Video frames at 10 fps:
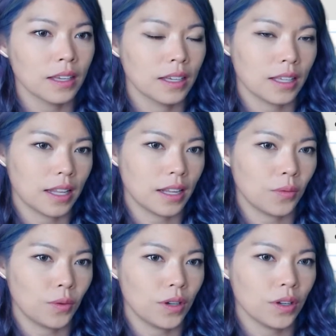And
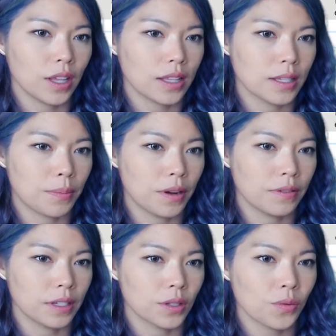then we know that's a
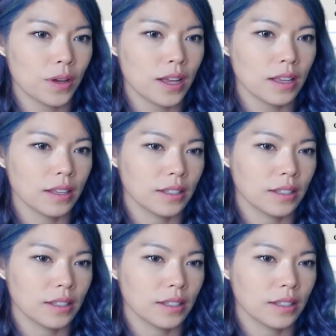perfect square,